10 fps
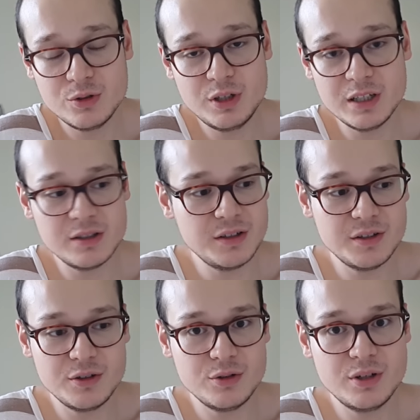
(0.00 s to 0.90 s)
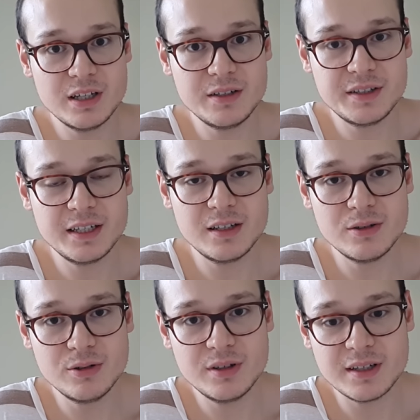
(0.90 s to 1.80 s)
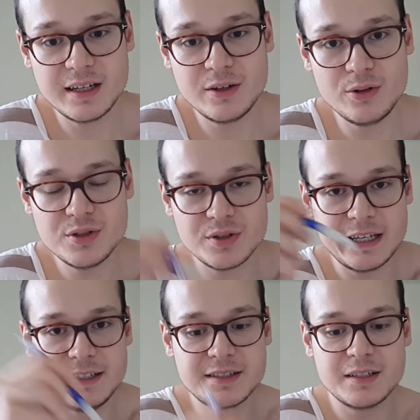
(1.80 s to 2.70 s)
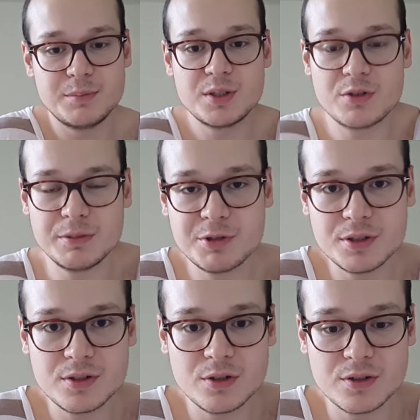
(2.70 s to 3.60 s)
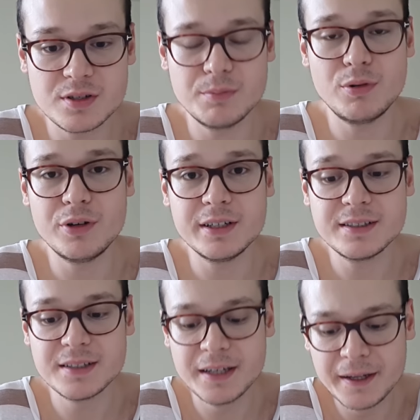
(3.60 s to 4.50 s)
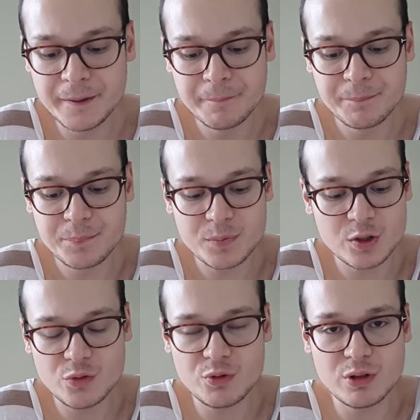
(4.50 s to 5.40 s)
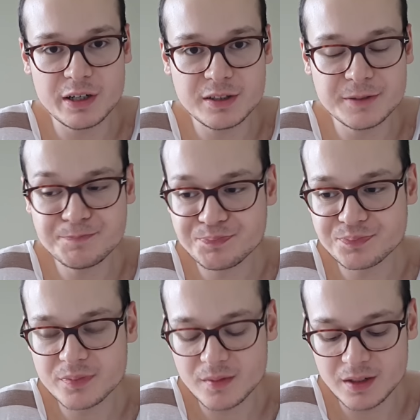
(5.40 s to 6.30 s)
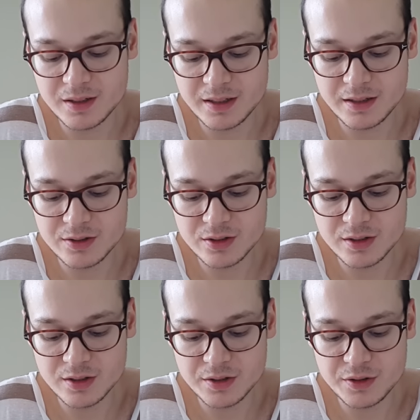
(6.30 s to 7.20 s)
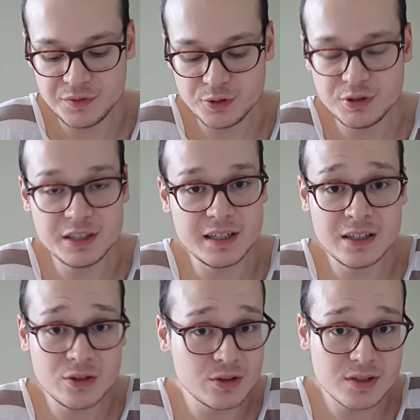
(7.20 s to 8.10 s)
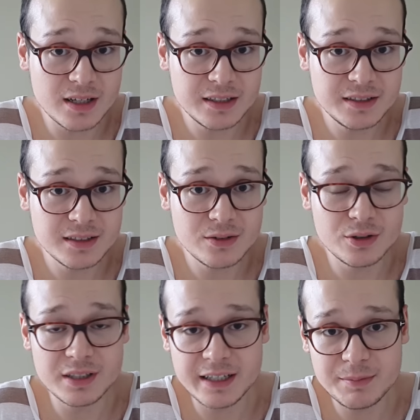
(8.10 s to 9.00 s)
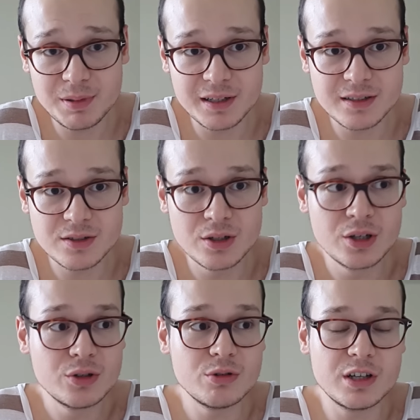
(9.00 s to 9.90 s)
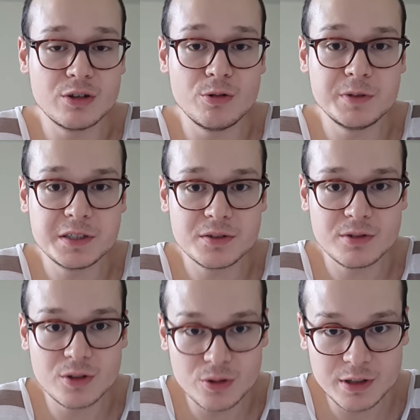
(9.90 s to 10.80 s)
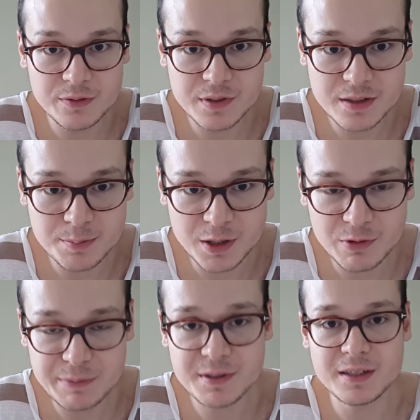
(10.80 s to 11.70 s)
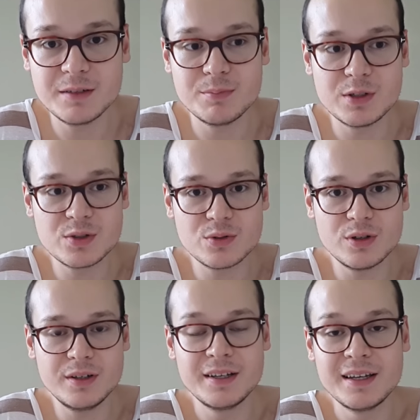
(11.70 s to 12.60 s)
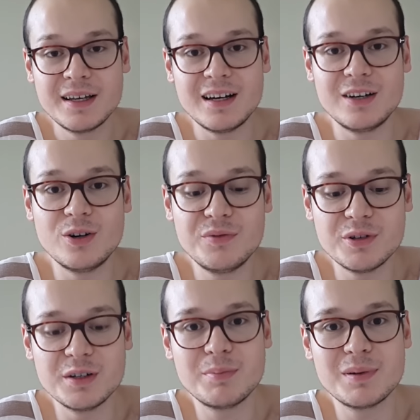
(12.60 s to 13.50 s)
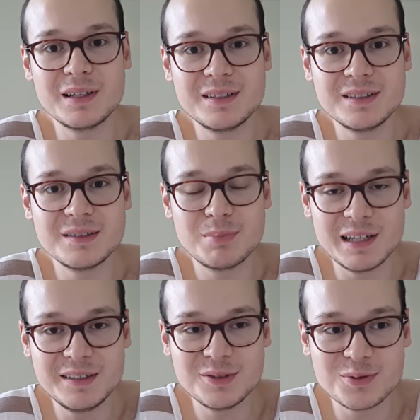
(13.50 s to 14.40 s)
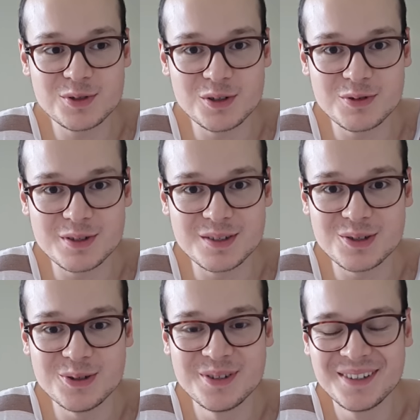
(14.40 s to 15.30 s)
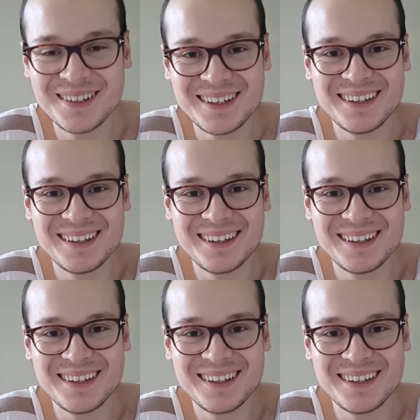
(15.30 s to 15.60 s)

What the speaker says: You can take a look. I also added some descriptions on some products, if you like them. And if you need any consulting or diet plans, you can always go and visit my website, my store. I offer plenty of services. So